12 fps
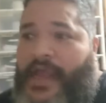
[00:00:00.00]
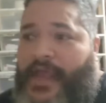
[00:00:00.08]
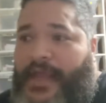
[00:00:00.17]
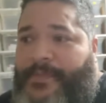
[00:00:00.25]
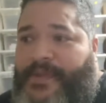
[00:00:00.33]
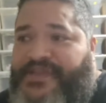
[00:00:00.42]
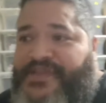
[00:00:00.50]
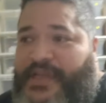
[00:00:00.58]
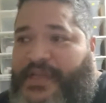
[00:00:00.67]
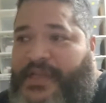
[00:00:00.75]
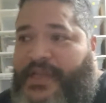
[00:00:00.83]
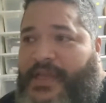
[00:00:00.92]
and
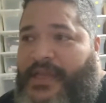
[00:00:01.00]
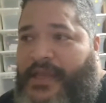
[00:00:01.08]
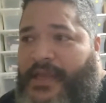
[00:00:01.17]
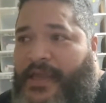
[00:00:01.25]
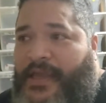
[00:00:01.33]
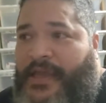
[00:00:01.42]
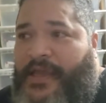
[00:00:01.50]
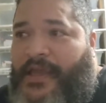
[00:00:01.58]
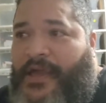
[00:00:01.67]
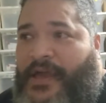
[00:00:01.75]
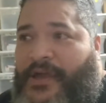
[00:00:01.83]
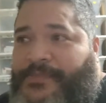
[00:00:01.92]
basically
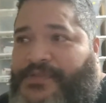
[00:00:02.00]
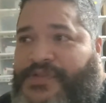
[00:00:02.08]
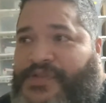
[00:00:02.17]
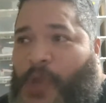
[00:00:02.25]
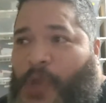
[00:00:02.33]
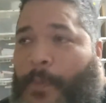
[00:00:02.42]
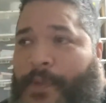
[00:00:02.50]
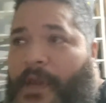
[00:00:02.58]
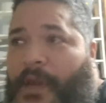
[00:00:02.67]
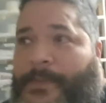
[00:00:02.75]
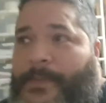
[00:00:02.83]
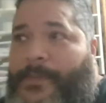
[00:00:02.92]
just open
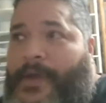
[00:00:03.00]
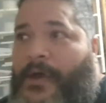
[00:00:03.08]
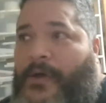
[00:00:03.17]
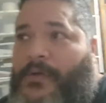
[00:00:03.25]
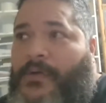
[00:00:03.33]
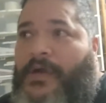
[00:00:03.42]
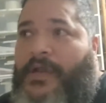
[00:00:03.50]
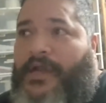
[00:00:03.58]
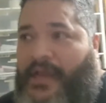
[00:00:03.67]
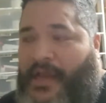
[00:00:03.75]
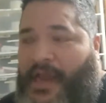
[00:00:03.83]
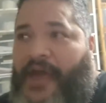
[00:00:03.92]
up about
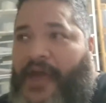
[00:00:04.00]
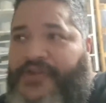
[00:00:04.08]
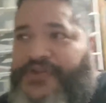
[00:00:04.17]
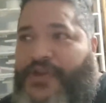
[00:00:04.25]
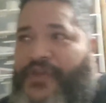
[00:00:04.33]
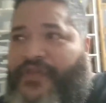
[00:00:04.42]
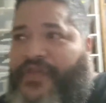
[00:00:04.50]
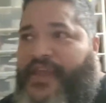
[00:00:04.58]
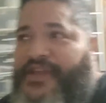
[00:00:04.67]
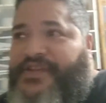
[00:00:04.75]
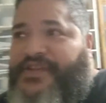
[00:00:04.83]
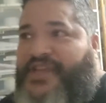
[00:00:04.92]
a lot of certain
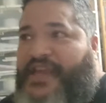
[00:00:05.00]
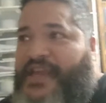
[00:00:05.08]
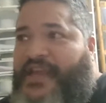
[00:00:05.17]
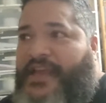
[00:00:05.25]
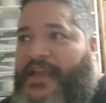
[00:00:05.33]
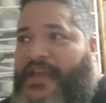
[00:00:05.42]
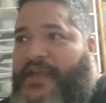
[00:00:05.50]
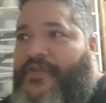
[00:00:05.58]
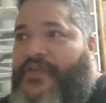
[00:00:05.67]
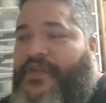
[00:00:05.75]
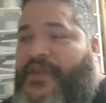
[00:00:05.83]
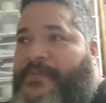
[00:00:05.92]
things and
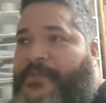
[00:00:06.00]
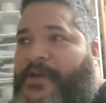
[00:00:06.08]
everything.